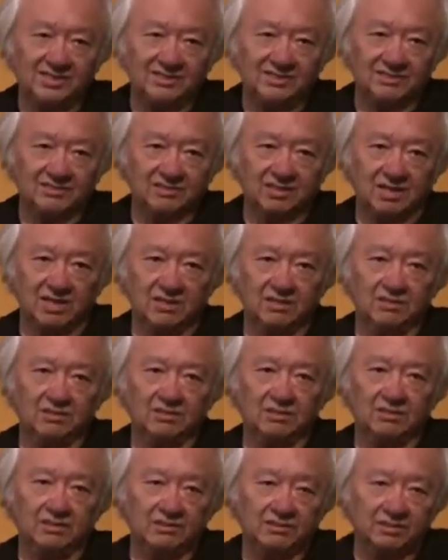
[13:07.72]
that
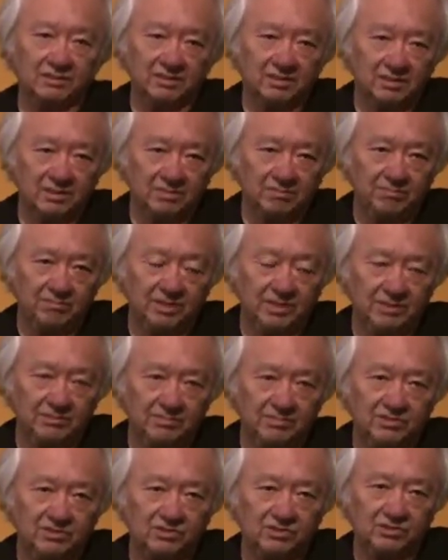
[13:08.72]
color and an
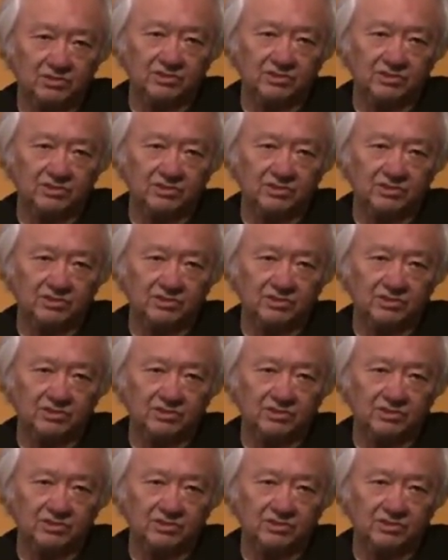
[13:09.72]
image